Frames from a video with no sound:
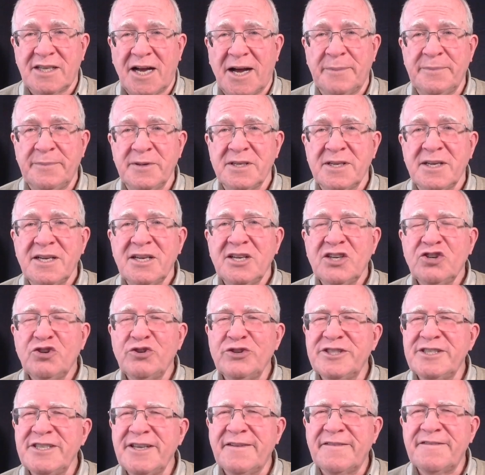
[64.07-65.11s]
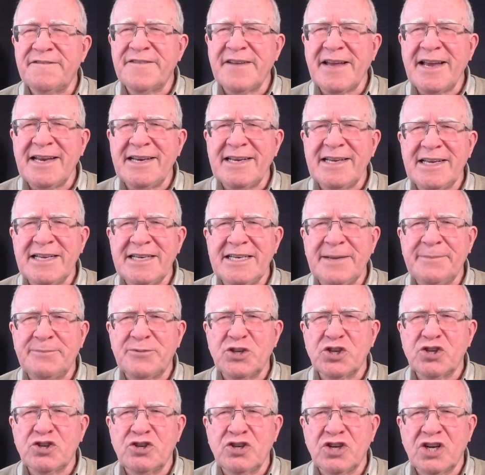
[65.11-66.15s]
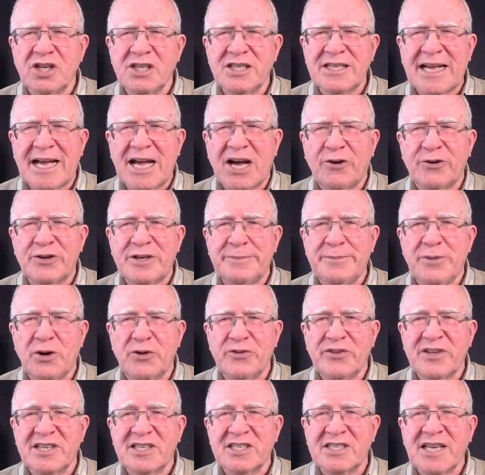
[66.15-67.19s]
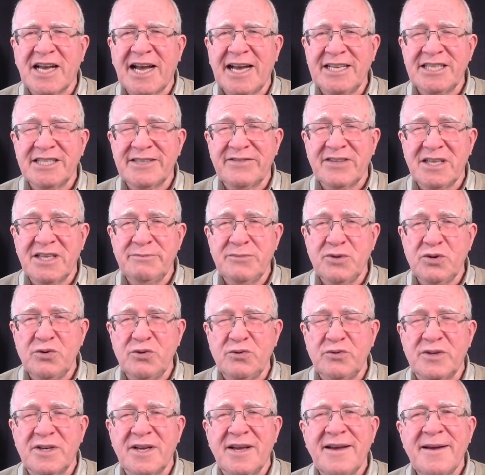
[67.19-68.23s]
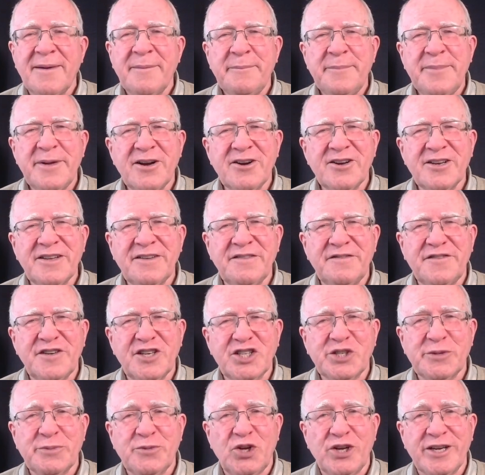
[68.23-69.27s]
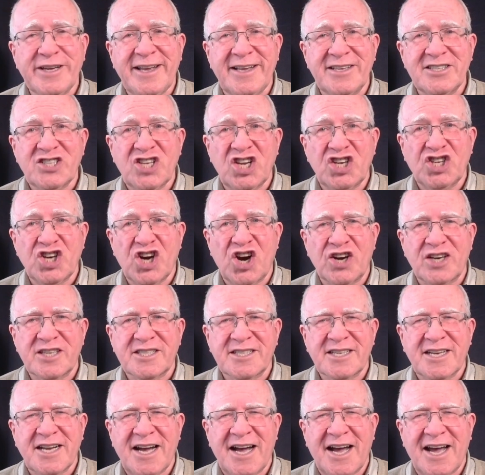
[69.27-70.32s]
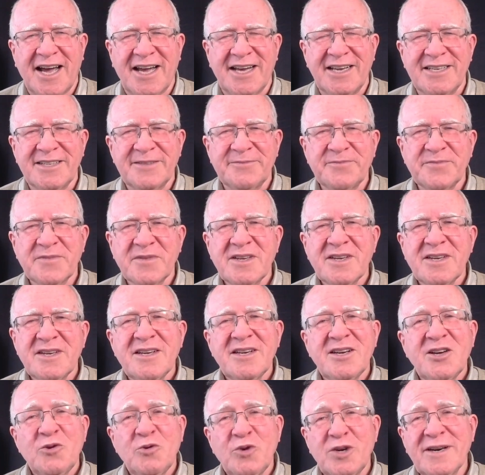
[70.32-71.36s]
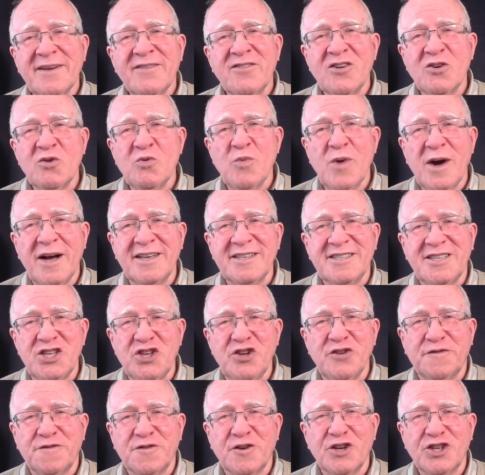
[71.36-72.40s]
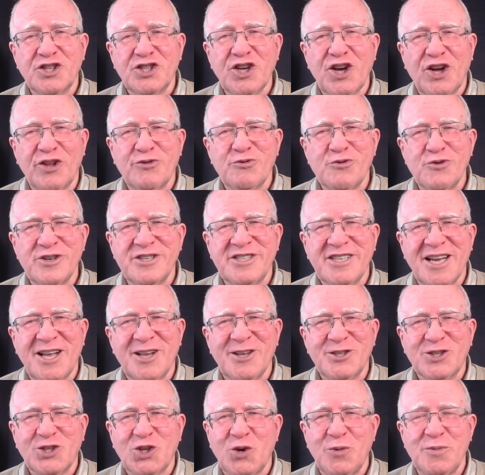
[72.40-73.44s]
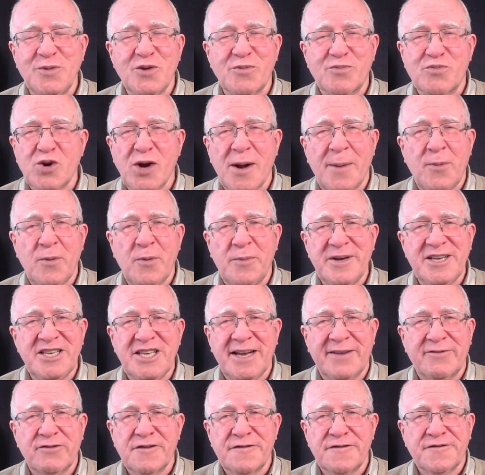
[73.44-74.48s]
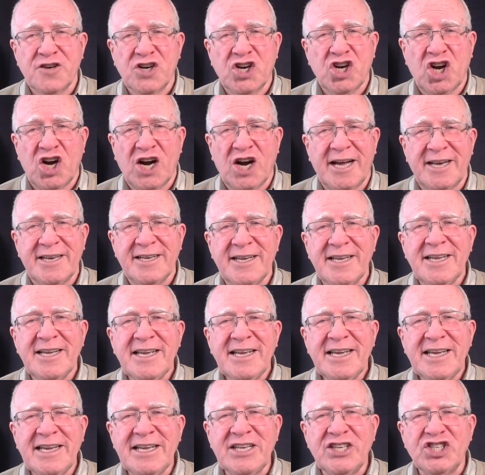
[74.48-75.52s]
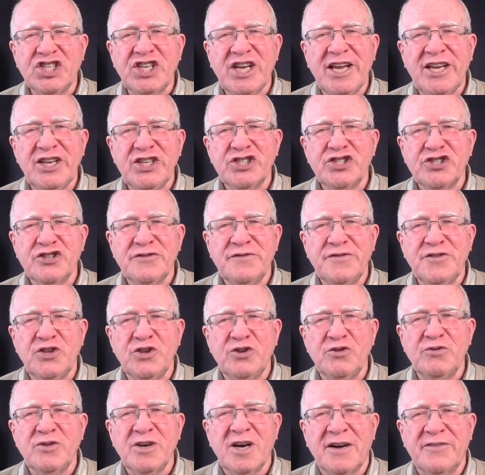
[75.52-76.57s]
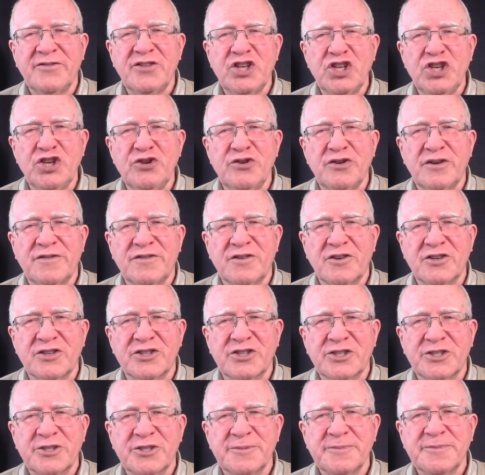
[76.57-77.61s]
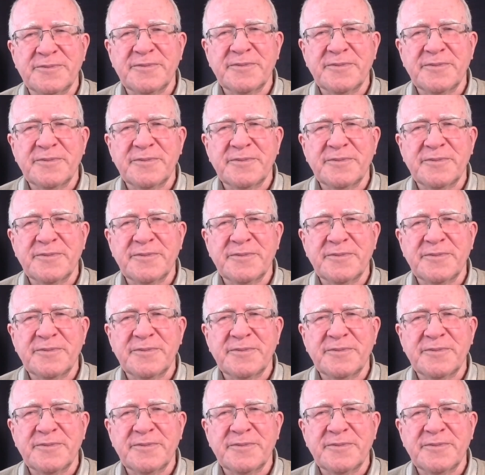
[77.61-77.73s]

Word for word: up, to see a faint elliptical cloud about the size of the moon, barely visible against the dark sky? Whatever it was that you first saw through a telescope, you probably never forgot. It changed your view of the universe.